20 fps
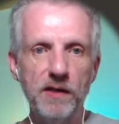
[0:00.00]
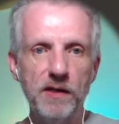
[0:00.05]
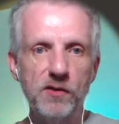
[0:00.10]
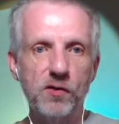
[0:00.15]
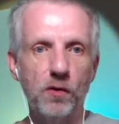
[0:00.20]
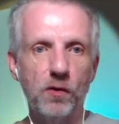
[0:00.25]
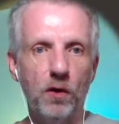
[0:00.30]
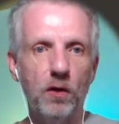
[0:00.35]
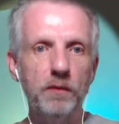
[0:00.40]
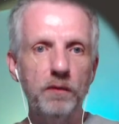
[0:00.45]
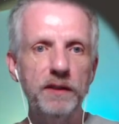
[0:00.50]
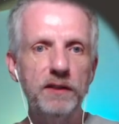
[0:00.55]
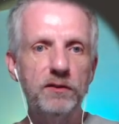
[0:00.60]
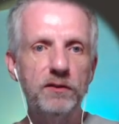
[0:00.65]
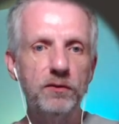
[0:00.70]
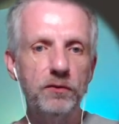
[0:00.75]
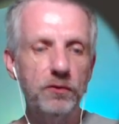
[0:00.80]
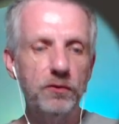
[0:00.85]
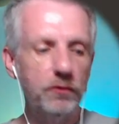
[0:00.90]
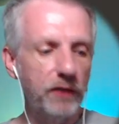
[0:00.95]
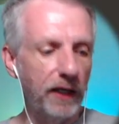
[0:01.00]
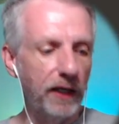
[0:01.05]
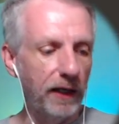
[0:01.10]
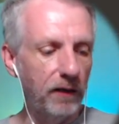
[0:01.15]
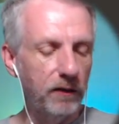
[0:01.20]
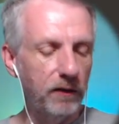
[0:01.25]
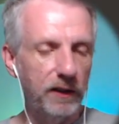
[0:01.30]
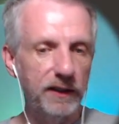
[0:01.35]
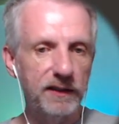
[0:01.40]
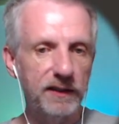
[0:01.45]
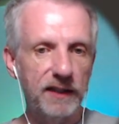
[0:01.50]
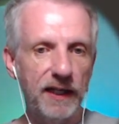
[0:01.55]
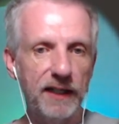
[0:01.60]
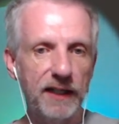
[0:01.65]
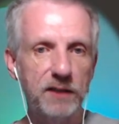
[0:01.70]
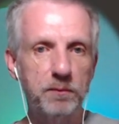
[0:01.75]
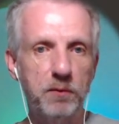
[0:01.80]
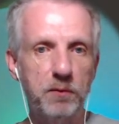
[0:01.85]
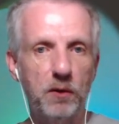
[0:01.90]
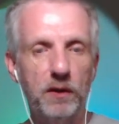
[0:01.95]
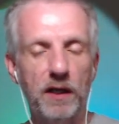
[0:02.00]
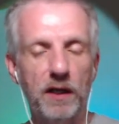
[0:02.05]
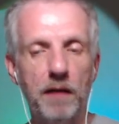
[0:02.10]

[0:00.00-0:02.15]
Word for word: So all we need to do now is export